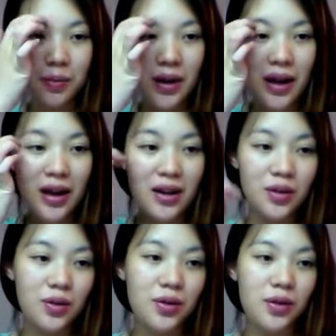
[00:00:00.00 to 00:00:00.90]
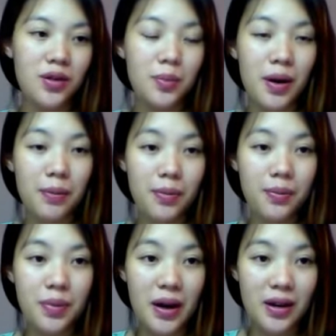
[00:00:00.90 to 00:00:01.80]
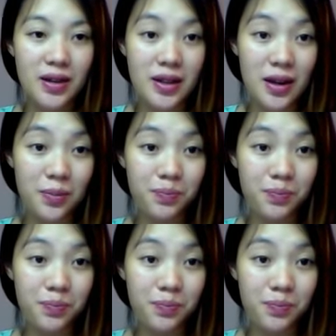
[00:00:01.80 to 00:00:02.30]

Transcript: and also the pump part that's here.